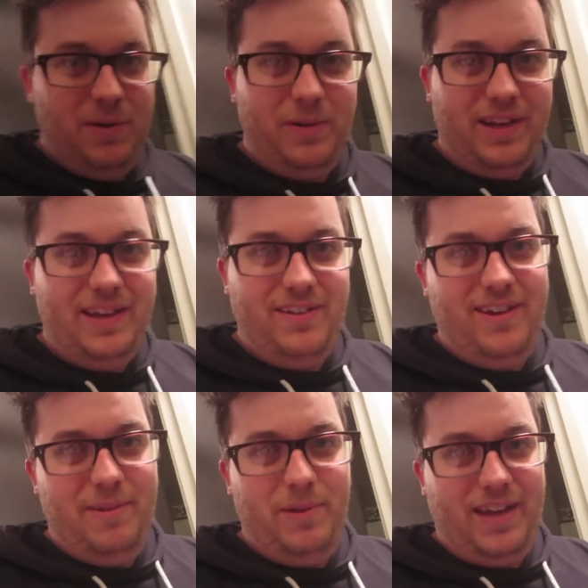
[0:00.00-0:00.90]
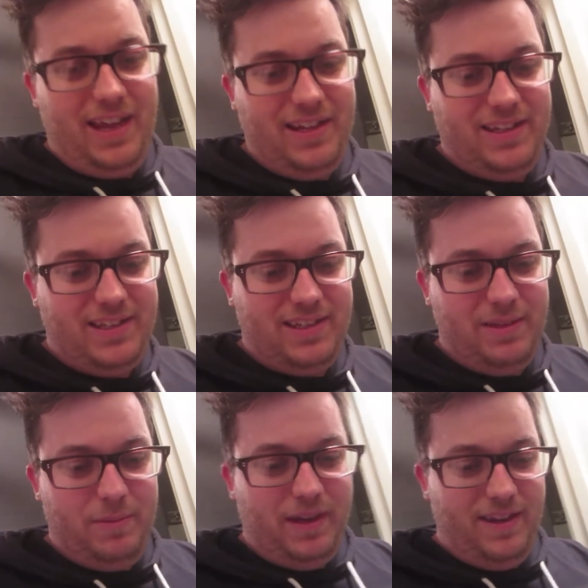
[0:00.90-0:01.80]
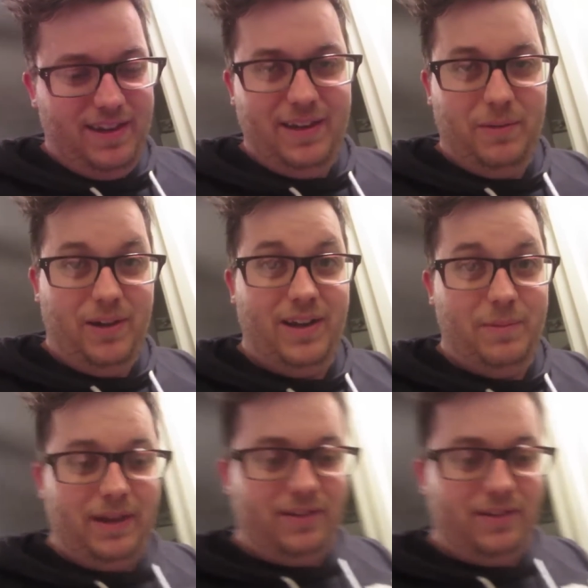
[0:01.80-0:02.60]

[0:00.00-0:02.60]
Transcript: We're getting ready to put Cadence to bed, and I walk into my